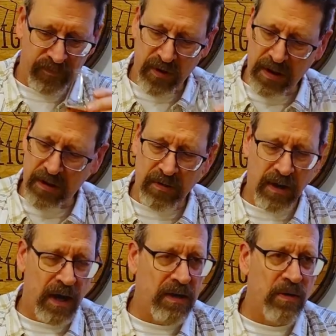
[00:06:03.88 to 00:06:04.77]
Now,
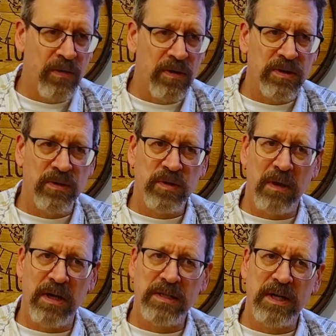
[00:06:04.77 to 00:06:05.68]
I know there's no
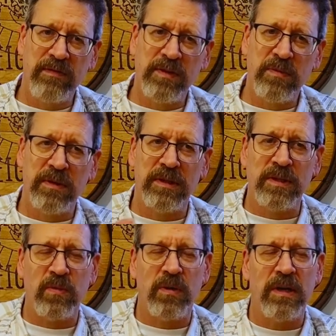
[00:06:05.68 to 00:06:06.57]
spice difference, but
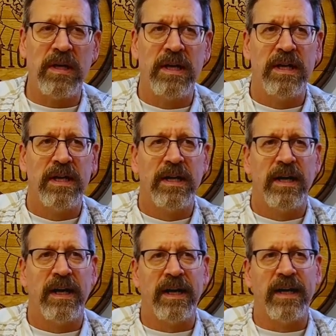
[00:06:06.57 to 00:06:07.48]
this one,
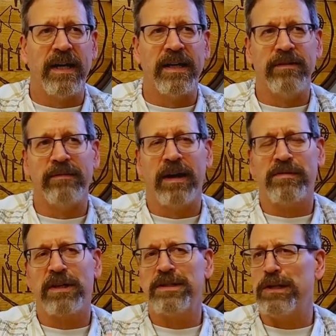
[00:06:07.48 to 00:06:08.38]
I
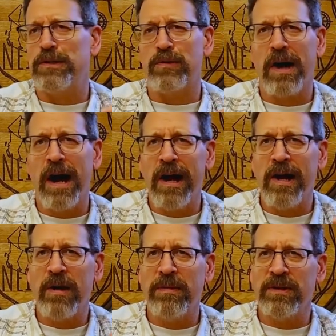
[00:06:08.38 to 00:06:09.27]
was going to say
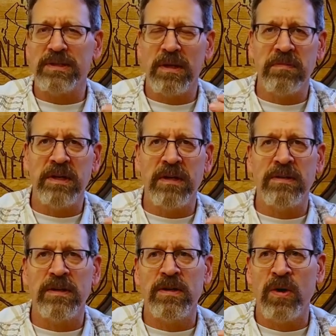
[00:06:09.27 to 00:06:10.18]
drier, but there's something
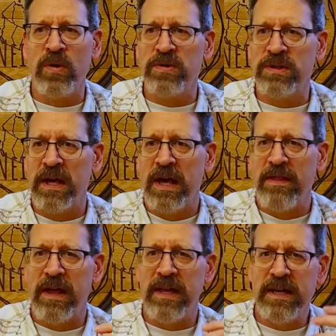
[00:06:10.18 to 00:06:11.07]
on the nose
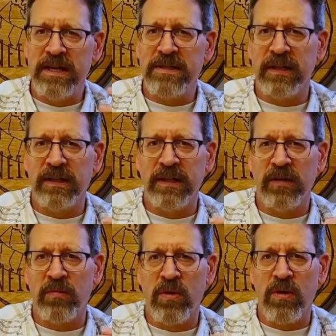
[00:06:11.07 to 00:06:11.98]
that is a
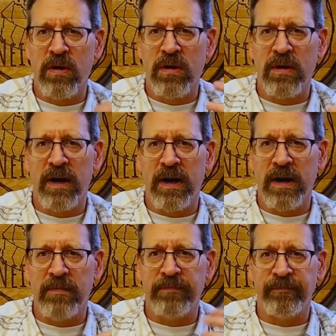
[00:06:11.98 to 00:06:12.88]
little
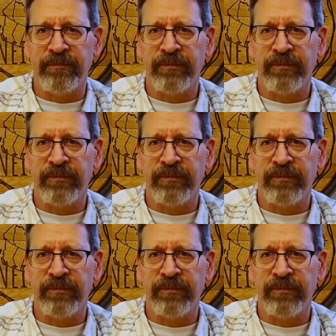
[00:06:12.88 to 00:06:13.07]
more